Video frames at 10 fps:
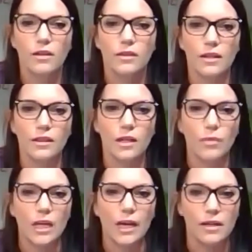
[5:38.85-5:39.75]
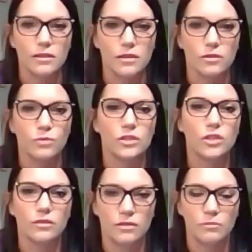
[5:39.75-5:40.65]
then they make acids which
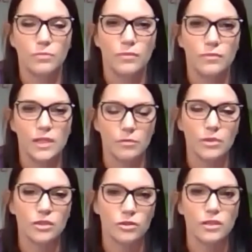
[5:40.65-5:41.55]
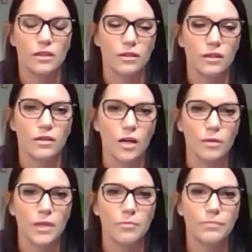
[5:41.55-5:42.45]
damage your teeth and can
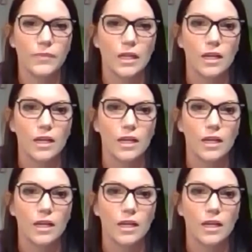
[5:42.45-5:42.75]
harm them.